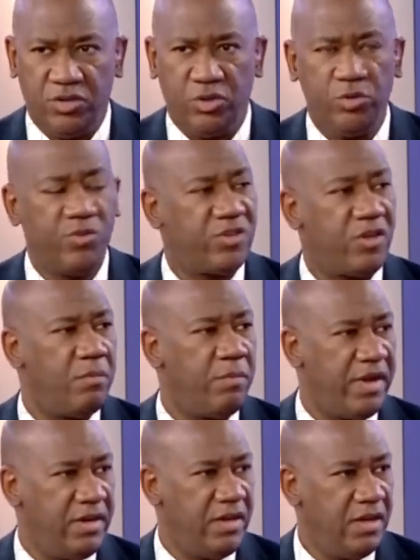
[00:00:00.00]
shoot
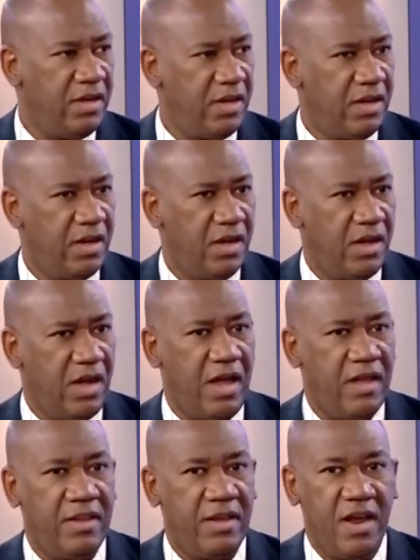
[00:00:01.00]
somebody,
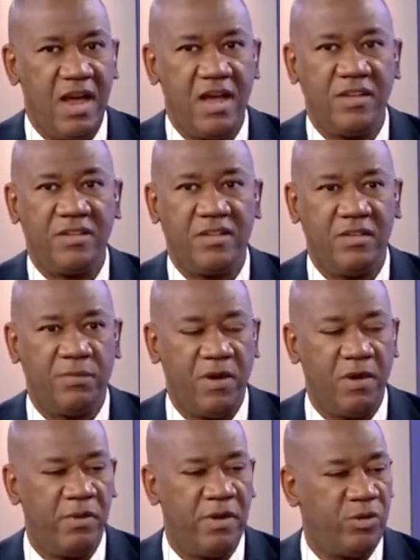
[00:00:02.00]
and then ask the
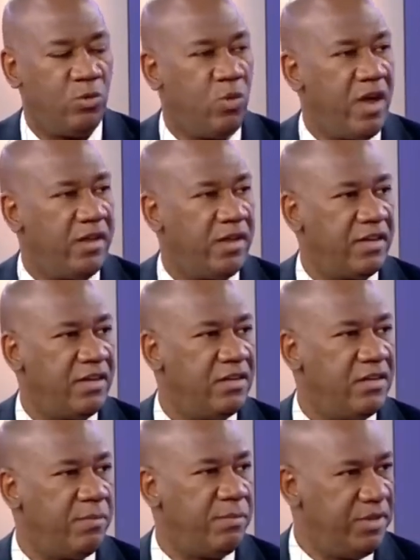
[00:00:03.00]
family to go and get
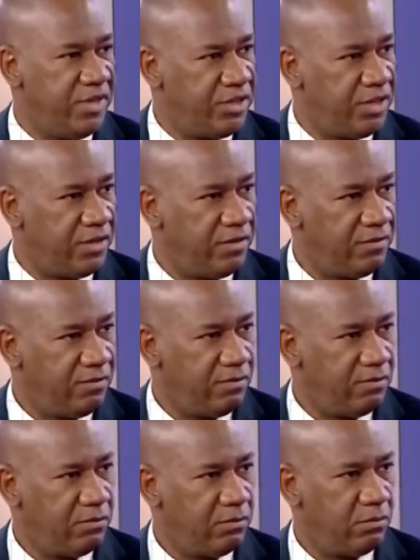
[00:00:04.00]
interpretation
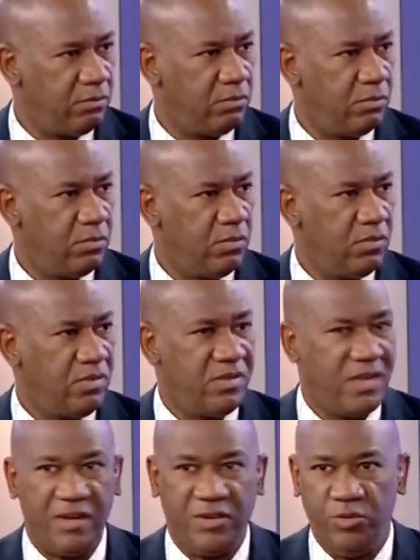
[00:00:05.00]

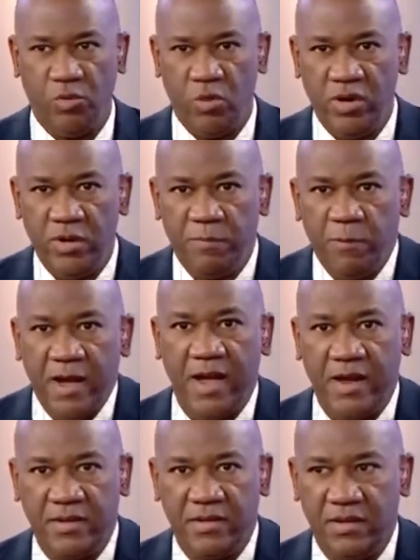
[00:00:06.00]
that you only
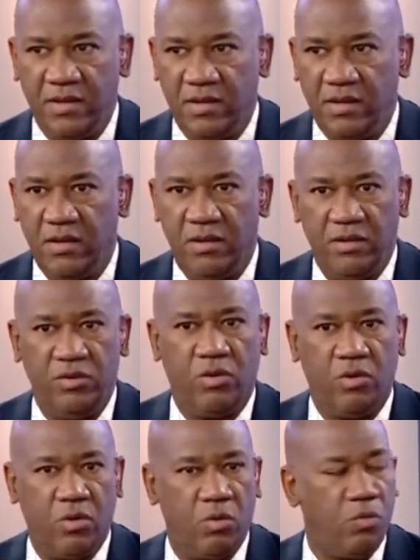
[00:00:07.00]
fired
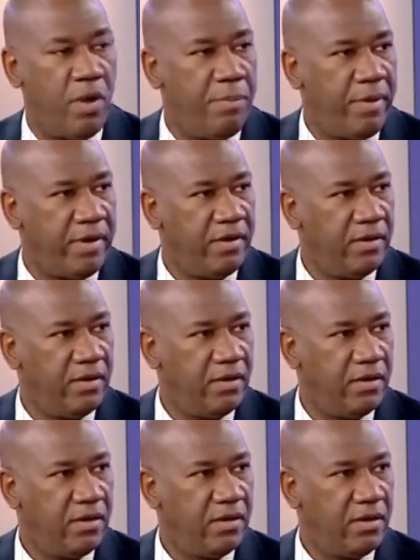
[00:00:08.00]
your weapon
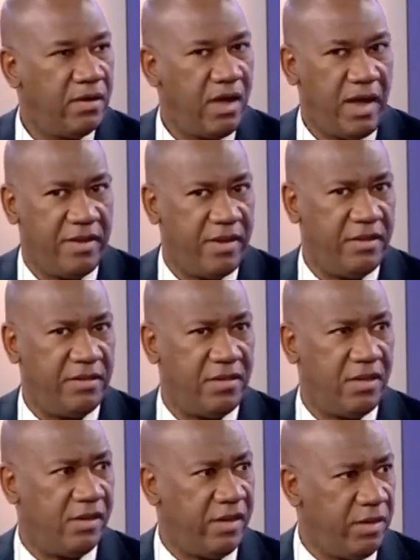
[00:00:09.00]
and then it
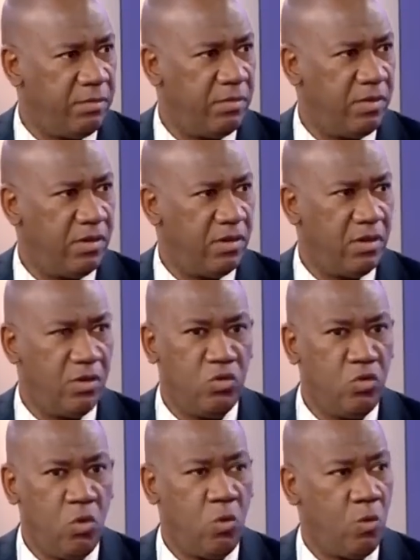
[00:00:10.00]
killed him.
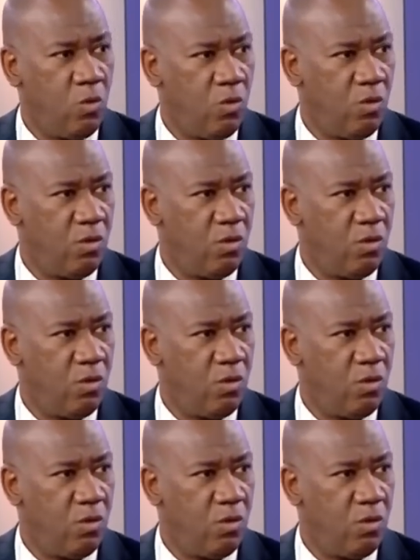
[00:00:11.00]
No.